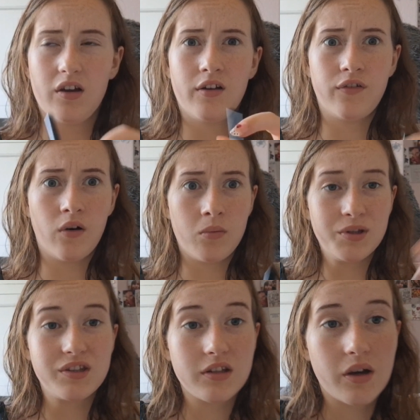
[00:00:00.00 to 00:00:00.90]
4
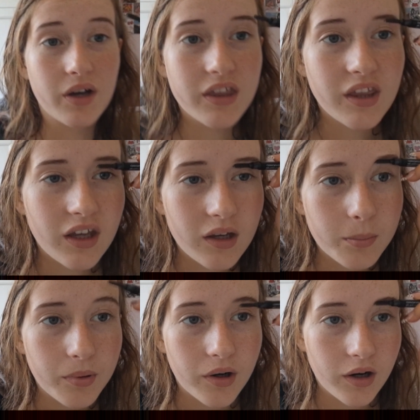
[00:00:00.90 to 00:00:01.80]
months ago, I think,
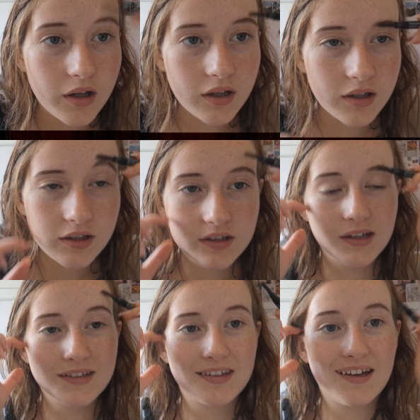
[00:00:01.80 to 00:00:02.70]
but
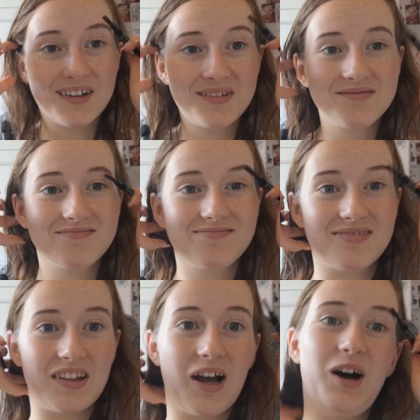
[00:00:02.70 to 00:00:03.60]
turns out
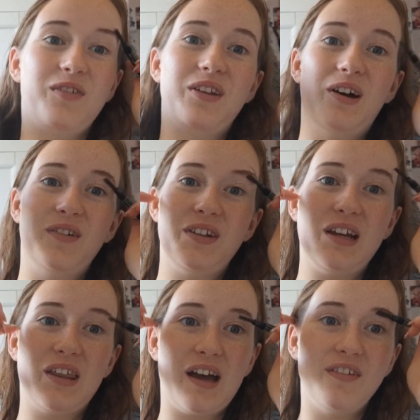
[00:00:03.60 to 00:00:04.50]
the half-an-hour
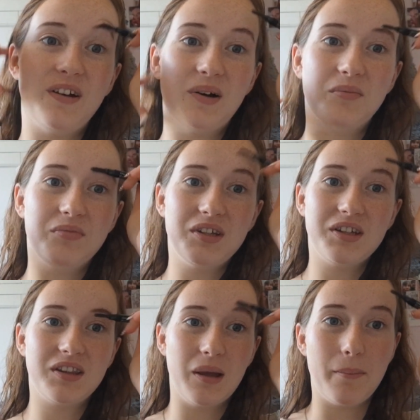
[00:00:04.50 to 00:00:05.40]
video that I filmed,
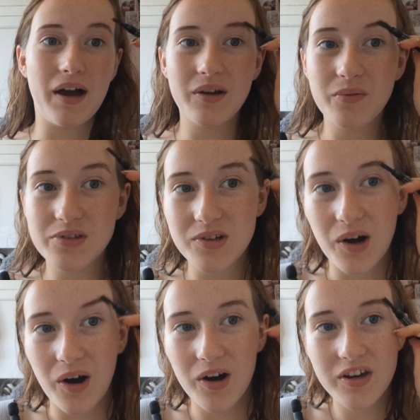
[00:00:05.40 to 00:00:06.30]
the mic was
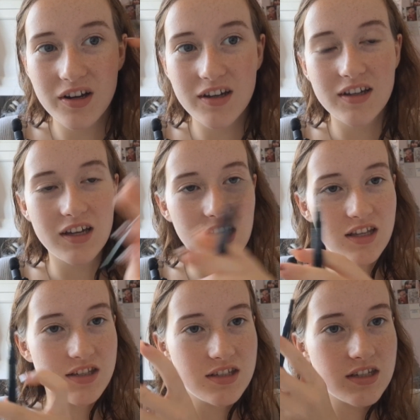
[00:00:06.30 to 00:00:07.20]
not on,
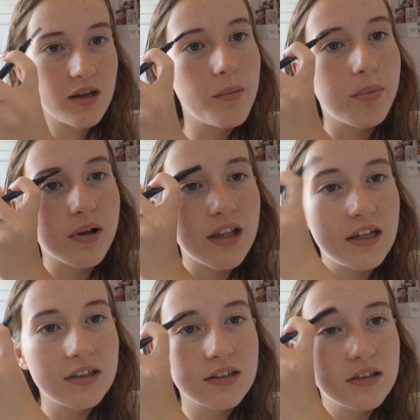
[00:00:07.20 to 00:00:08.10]
but
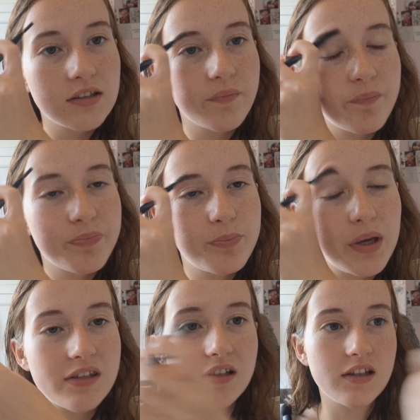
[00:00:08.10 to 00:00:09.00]
like
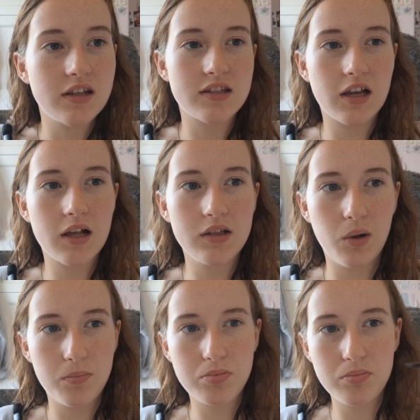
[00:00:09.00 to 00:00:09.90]
basically there's like a
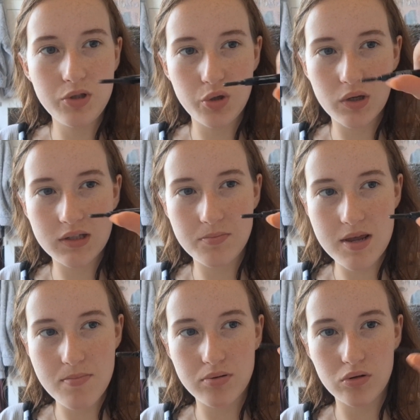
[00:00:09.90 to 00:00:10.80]
little
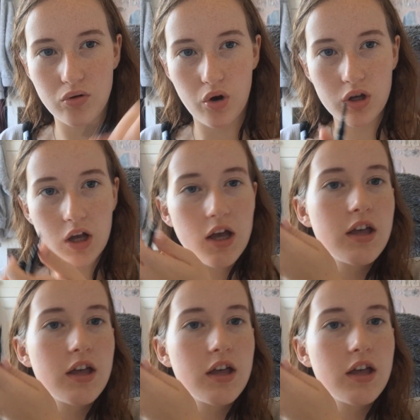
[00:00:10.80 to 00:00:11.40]
USB plug